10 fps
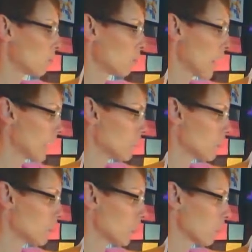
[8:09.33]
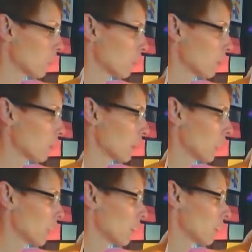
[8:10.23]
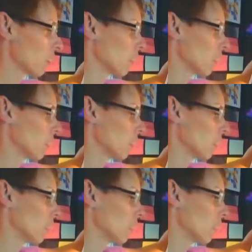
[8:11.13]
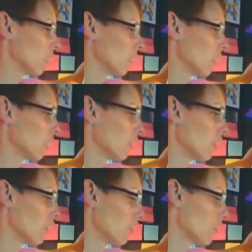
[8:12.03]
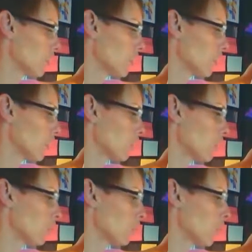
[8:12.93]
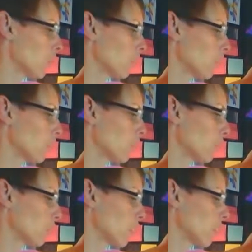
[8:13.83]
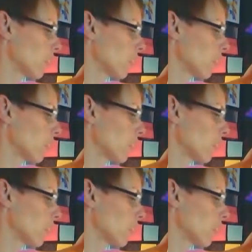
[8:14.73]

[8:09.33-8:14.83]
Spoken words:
facts about butterflies, and they will share their colored butterflies